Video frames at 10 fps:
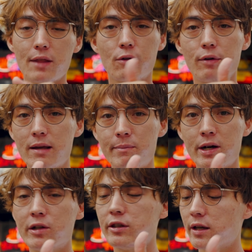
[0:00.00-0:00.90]
thought the
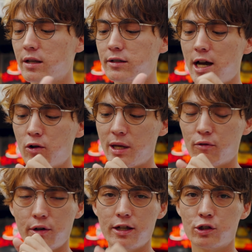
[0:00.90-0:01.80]
rainbow thing inside would
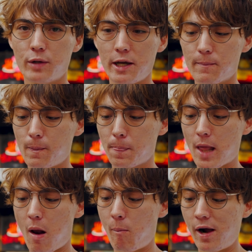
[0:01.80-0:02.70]
be really sweet,
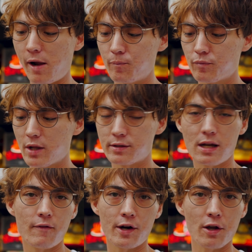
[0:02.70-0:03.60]
but it's
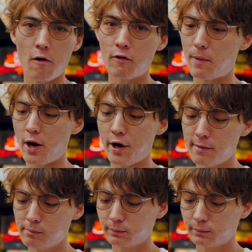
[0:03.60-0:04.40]
not very overbearing,